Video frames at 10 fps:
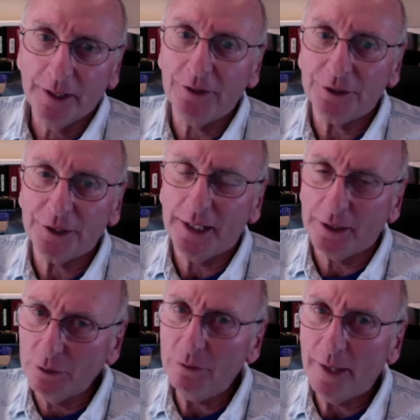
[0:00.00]
in
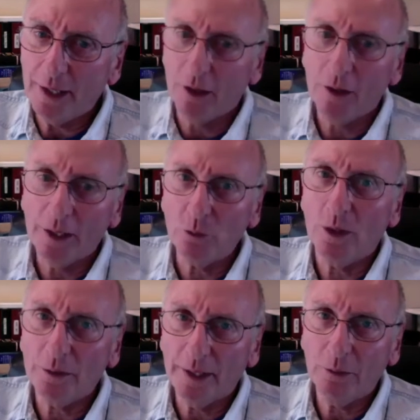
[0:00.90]
deciding who they are and
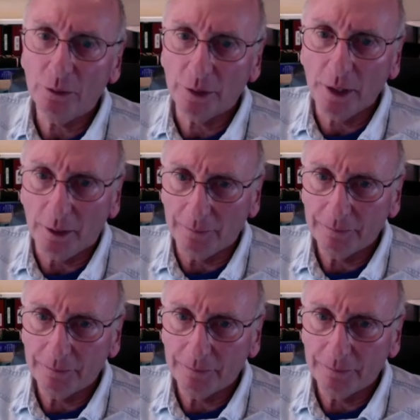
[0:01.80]
where they will go.